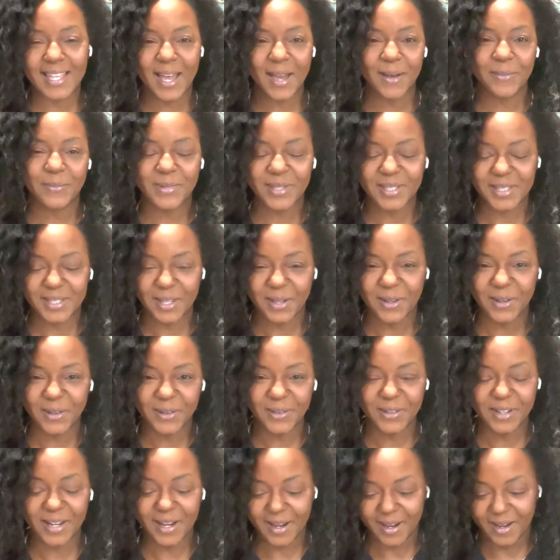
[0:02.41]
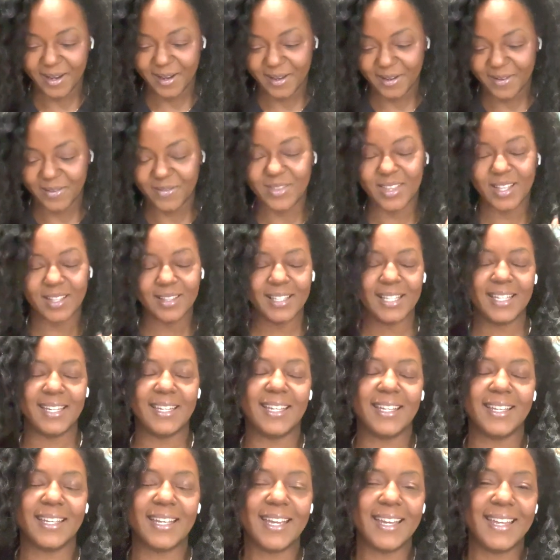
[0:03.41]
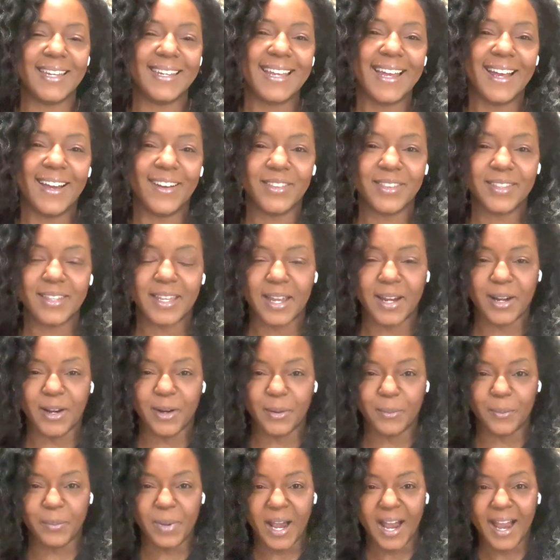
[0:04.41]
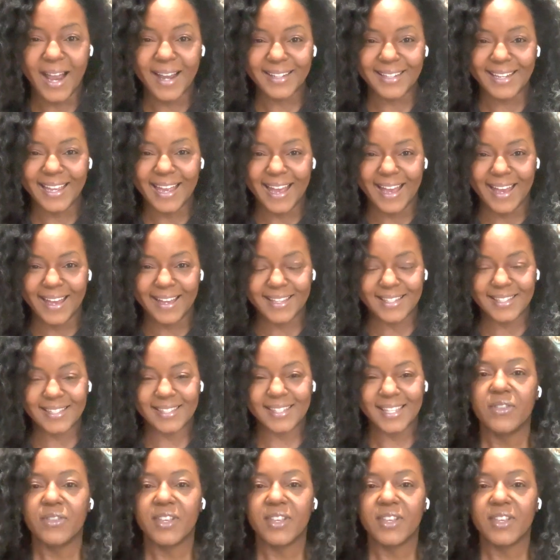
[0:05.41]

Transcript: episode of the Leading in Healthcare podcast.